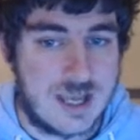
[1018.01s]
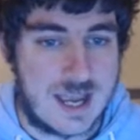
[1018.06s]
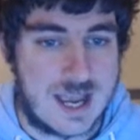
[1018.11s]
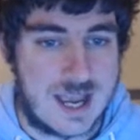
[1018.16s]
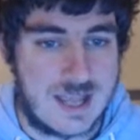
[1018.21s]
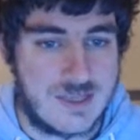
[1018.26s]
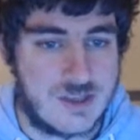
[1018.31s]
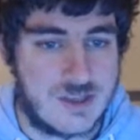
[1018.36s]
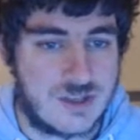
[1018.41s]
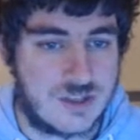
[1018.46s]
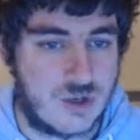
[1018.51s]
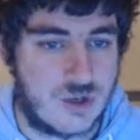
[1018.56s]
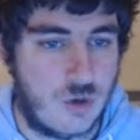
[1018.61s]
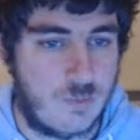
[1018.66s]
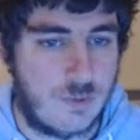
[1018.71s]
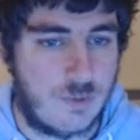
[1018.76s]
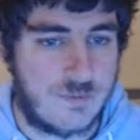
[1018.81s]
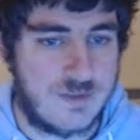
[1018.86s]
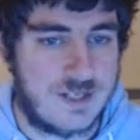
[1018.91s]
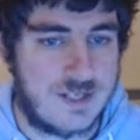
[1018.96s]
and the
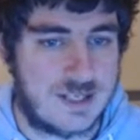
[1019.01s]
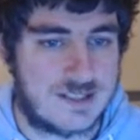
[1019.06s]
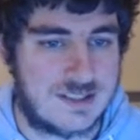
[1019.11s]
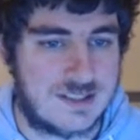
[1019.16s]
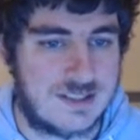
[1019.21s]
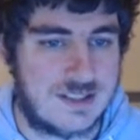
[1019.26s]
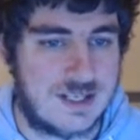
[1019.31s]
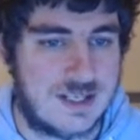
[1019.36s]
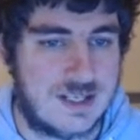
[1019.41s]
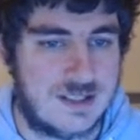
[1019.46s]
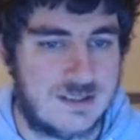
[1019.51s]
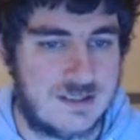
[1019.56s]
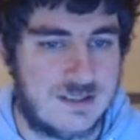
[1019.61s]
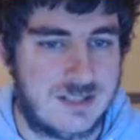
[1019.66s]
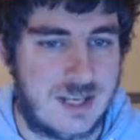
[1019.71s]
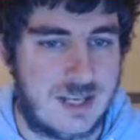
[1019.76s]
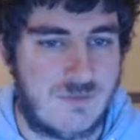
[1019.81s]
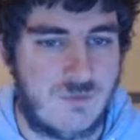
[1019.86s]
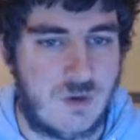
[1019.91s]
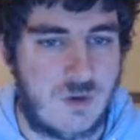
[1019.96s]
scope of the next de
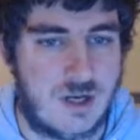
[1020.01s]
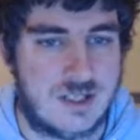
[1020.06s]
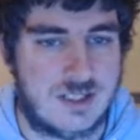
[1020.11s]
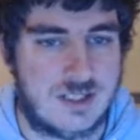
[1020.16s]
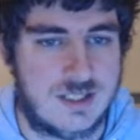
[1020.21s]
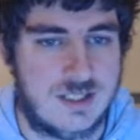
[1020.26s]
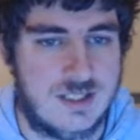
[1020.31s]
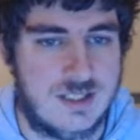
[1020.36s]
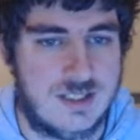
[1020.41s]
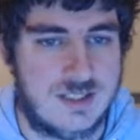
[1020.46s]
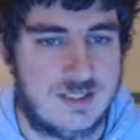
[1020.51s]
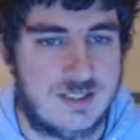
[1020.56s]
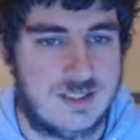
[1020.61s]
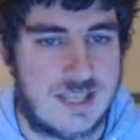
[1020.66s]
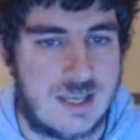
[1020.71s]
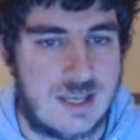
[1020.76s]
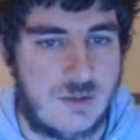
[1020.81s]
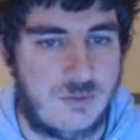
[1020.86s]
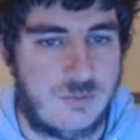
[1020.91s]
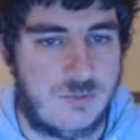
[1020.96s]
Dead Rising
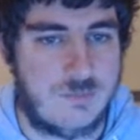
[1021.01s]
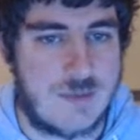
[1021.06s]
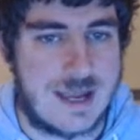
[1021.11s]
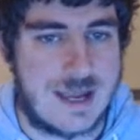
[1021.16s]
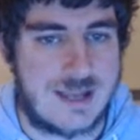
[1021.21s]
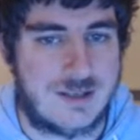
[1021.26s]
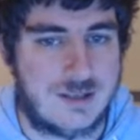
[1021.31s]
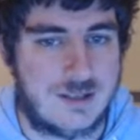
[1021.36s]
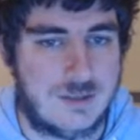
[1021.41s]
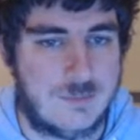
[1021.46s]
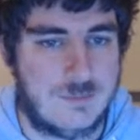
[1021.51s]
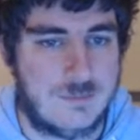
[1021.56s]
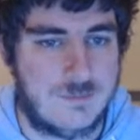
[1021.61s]
scaled back.